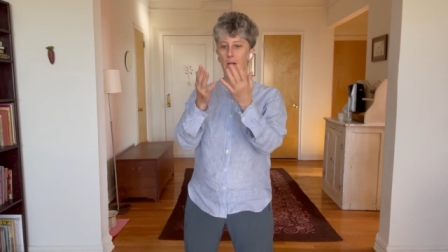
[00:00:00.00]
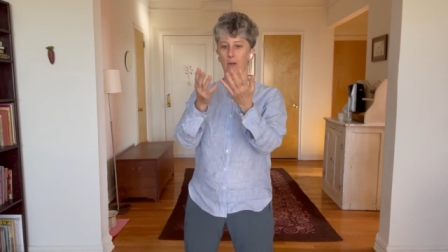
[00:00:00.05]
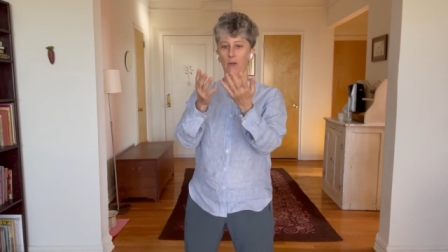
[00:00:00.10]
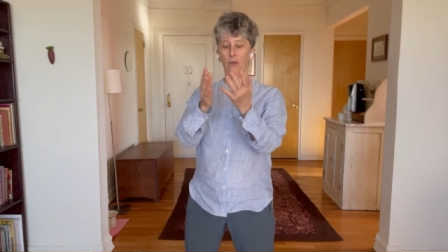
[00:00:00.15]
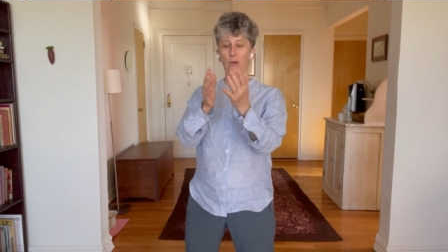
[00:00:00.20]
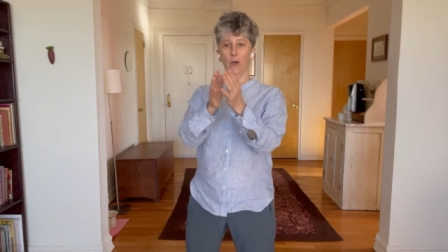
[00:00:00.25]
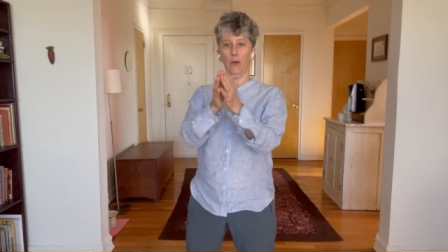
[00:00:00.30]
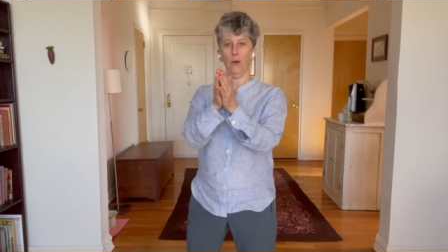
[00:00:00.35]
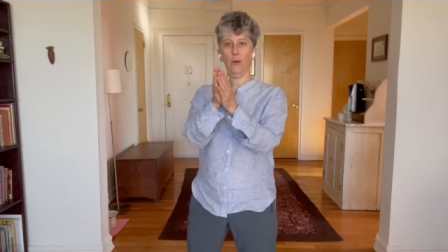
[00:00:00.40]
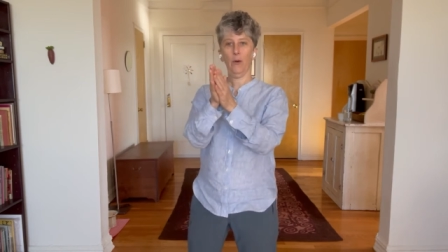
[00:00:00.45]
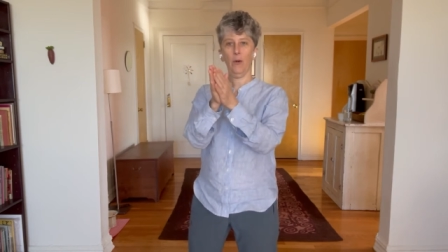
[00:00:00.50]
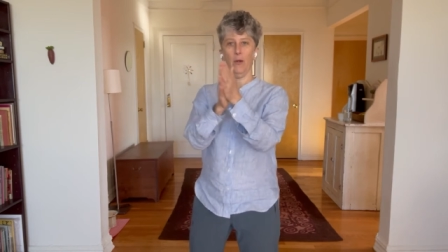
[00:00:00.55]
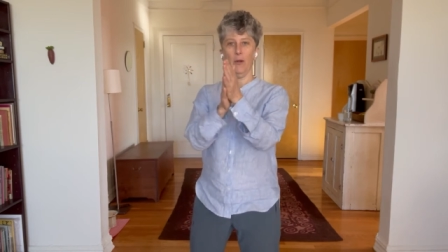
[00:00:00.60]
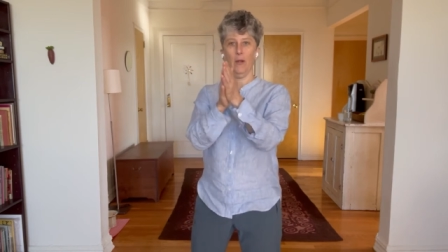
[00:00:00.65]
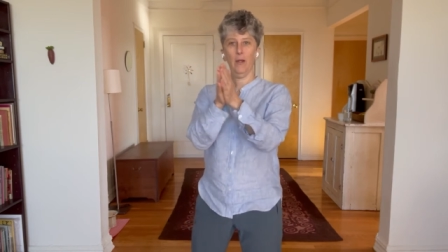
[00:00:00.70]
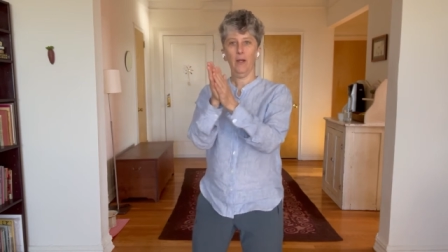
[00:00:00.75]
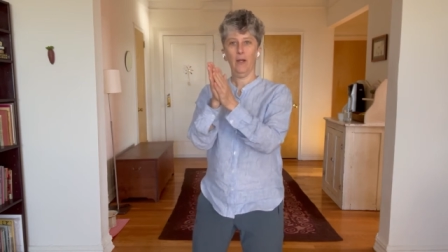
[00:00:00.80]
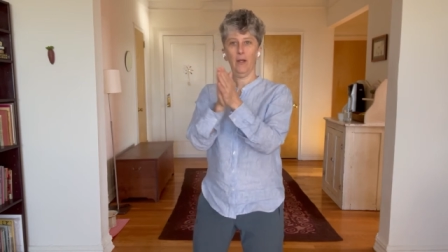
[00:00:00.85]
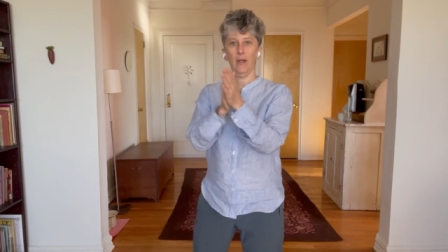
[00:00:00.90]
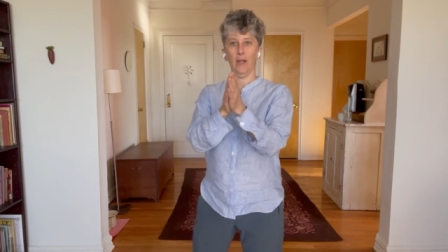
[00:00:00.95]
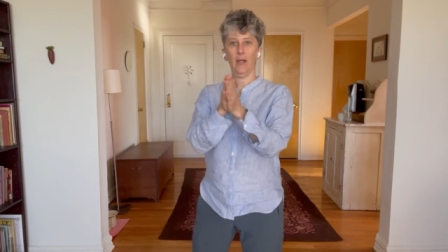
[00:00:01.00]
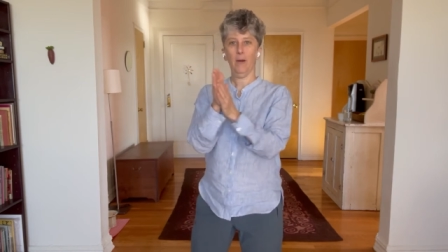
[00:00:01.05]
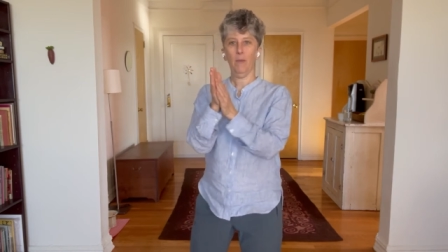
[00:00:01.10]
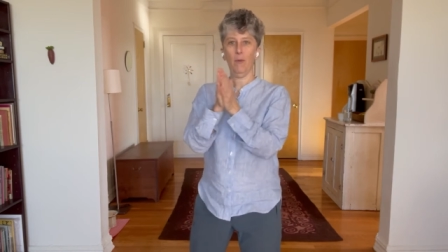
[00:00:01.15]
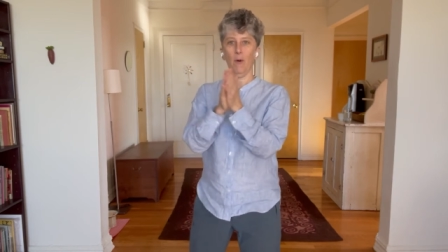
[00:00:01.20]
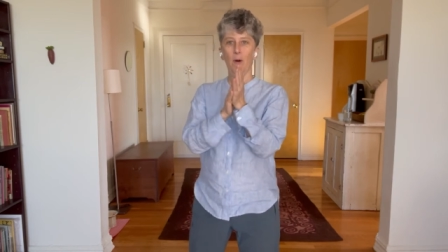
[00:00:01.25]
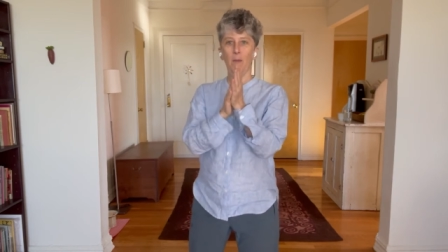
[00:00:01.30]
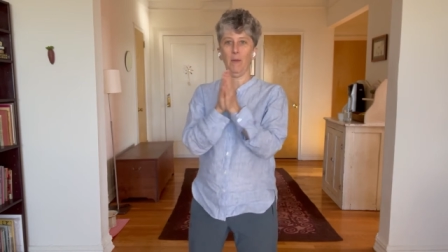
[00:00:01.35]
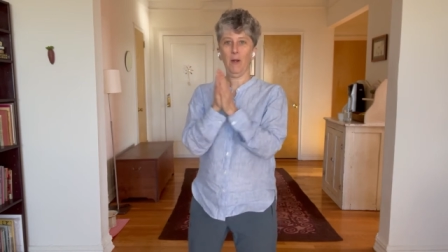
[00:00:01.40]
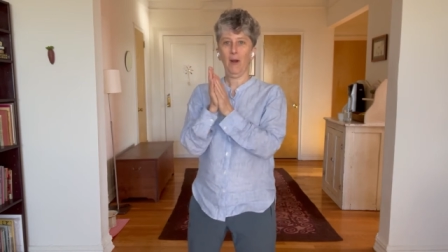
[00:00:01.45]
So you can
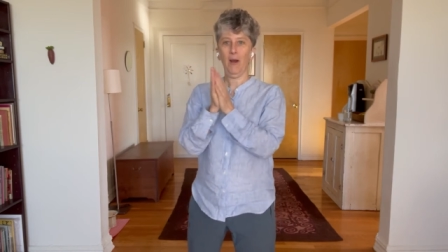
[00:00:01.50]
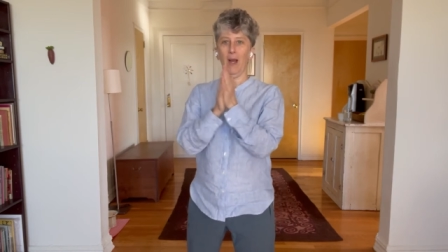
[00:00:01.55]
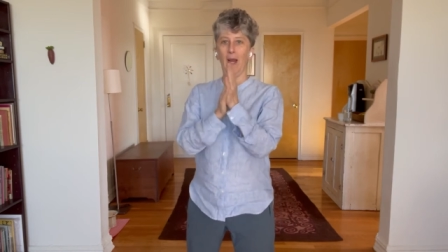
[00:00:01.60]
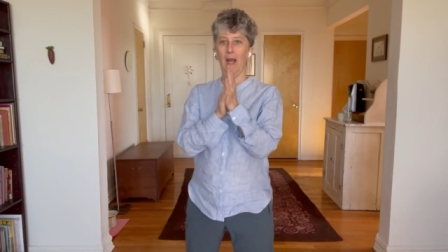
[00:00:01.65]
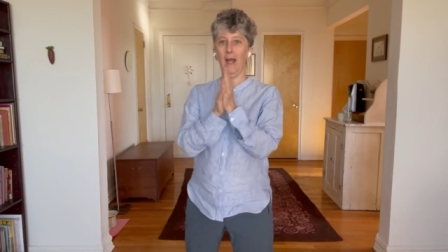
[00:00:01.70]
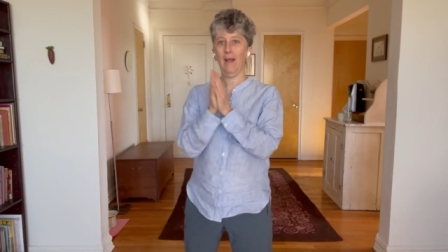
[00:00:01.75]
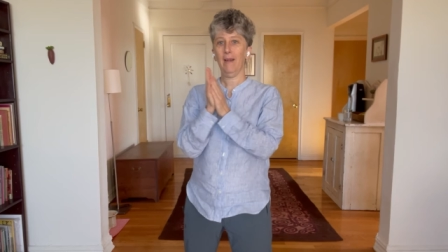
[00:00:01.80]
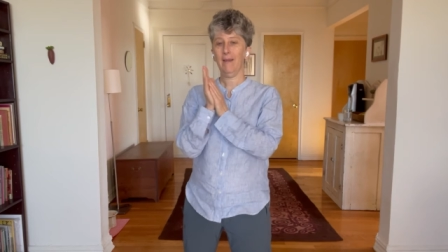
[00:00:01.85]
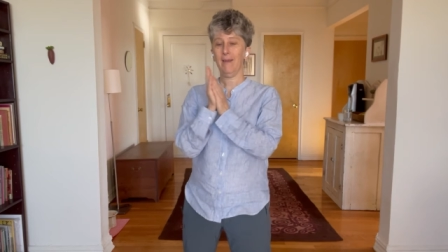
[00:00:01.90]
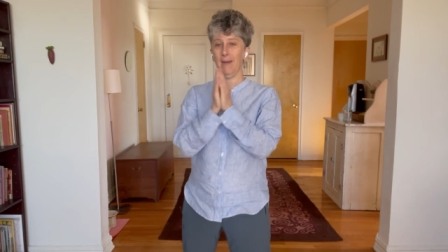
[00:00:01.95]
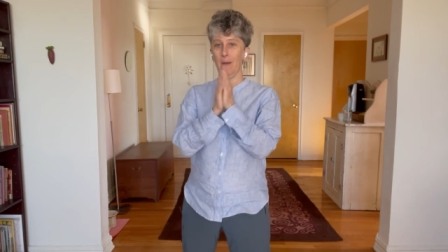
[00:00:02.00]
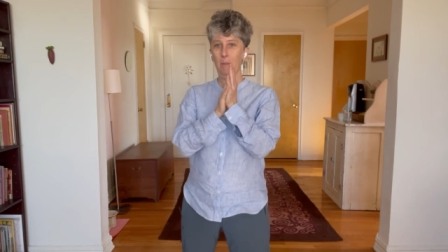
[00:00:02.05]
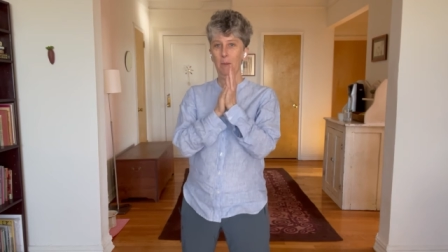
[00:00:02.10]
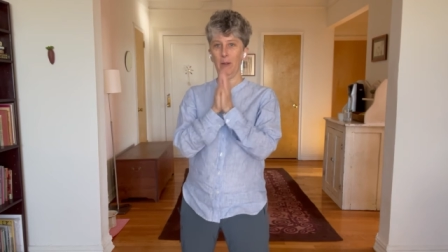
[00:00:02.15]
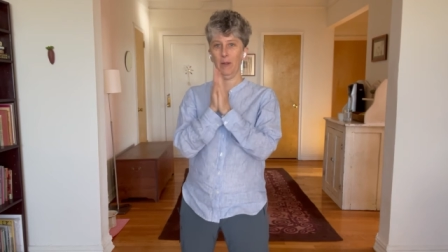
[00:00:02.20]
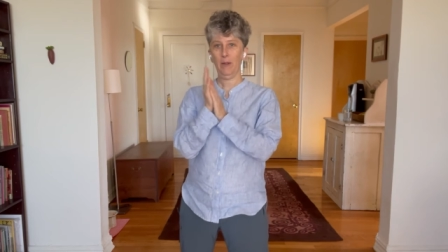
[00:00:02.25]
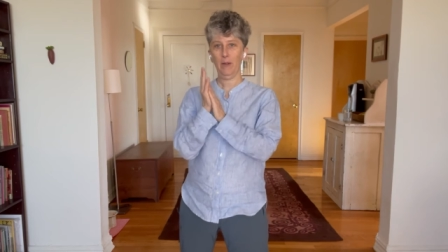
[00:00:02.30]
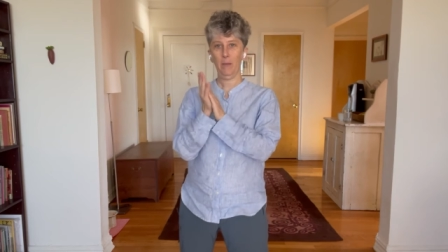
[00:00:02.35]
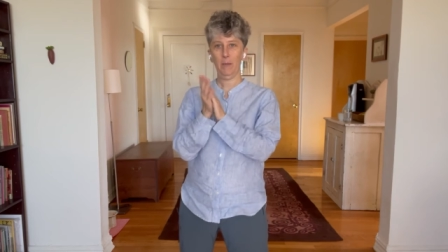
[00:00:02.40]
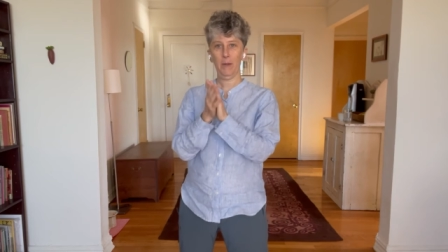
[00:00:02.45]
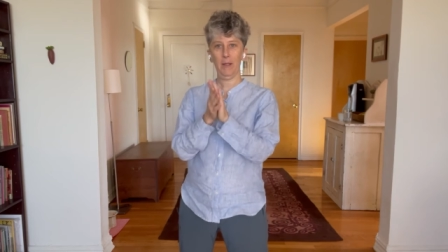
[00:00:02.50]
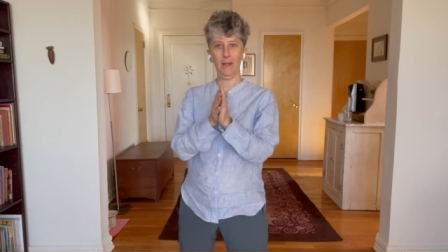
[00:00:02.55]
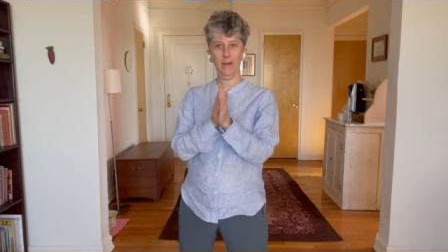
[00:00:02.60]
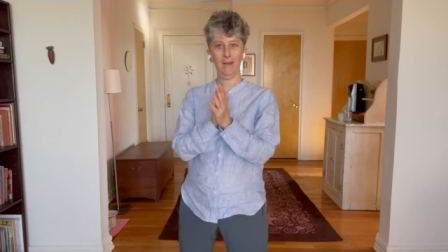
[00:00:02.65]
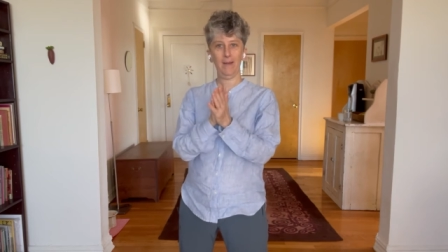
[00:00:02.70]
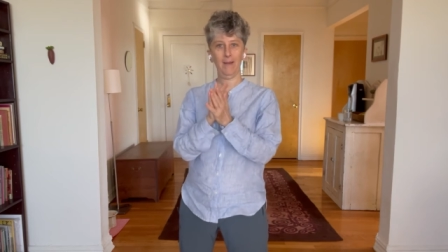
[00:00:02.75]
warm your hands up a little bit,